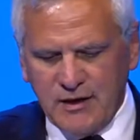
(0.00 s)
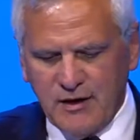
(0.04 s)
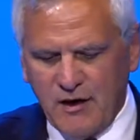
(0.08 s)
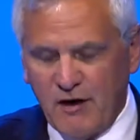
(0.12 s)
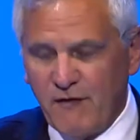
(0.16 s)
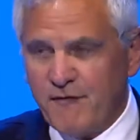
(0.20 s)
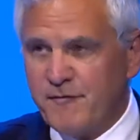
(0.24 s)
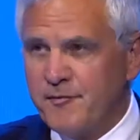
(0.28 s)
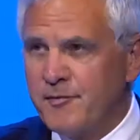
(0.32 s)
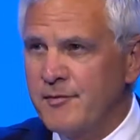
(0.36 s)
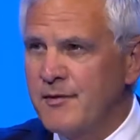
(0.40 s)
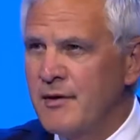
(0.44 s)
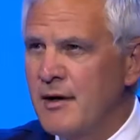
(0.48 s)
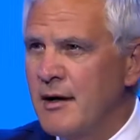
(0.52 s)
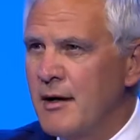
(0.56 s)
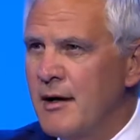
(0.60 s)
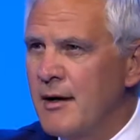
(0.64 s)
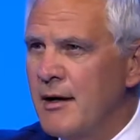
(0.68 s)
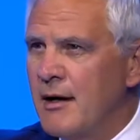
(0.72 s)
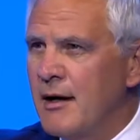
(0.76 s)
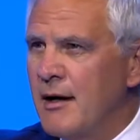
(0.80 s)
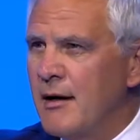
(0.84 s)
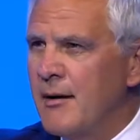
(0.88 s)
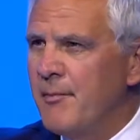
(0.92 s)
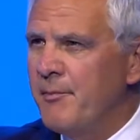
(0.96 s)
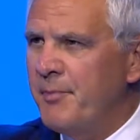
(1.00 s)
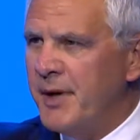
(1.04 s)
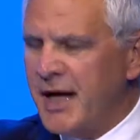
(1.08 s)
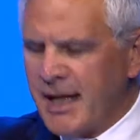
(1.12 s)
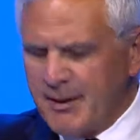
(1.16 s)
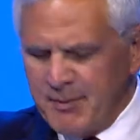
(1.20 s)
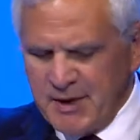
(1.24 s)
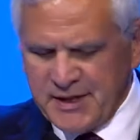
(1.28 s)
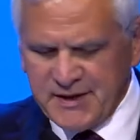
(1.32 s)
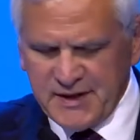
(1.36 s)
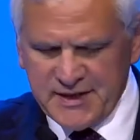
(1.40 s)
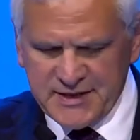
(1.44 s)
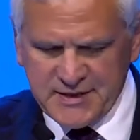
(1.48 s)
of
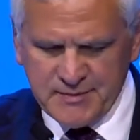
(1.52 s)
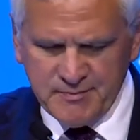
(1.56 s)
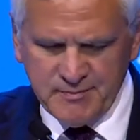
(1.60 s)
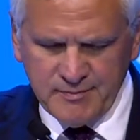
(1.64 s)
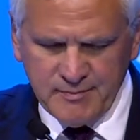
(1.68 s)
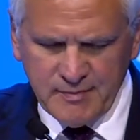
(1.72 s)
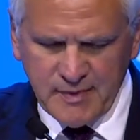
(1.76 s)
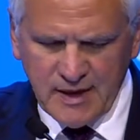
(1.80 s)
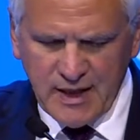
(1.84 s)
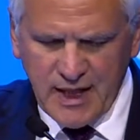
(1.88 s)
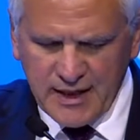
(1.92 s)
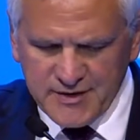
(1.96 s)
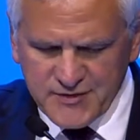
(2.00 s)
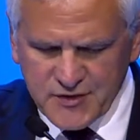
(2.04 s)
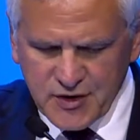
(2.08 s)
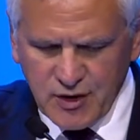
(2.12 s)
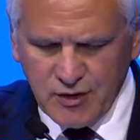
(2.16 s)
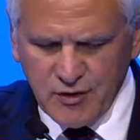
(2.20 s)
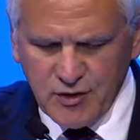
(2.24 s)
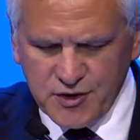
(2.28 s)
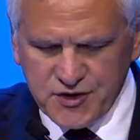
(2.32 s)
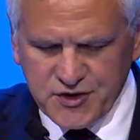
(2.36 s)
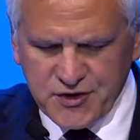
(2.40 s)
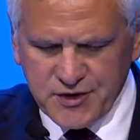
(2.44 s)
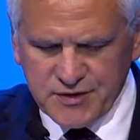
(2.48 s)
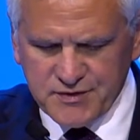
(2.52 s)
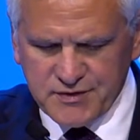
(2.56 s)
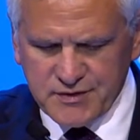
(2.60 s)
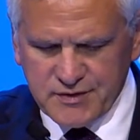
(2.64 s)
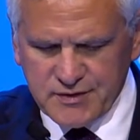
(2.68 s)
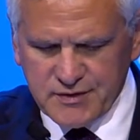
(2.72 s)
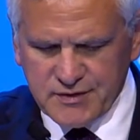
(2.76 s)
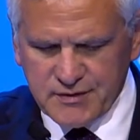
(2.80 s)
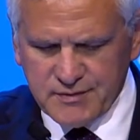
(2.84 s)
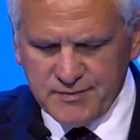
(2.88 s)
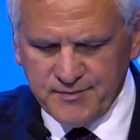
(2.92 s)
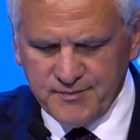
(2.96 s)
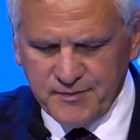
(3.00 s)
pragmatism and
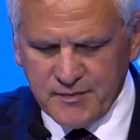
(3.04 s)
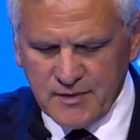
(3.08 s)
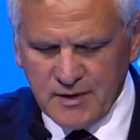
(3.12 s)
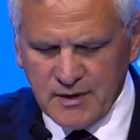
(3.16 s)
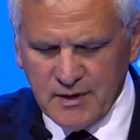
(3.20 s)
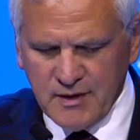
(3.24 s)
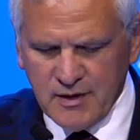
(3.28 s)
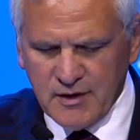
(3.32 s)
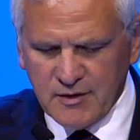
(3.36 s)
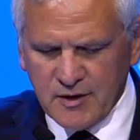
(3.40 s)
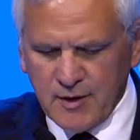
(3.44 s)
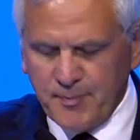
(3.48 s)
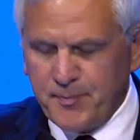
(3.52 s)
solutions, the